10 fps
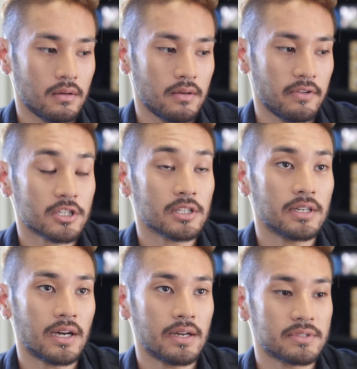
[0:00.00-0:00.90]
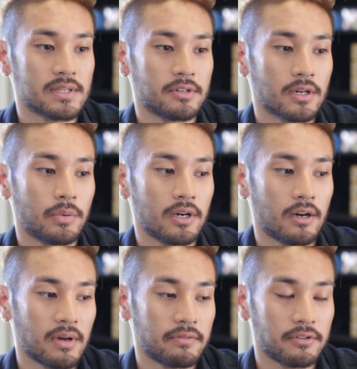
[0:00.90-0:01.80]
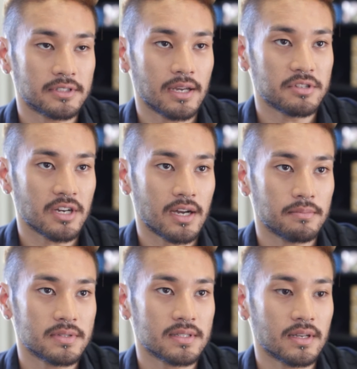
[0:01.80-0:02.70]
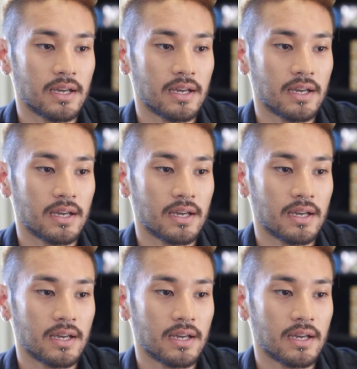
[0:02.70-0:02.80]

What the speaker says: eventually I was able to quit all my full-time jobs.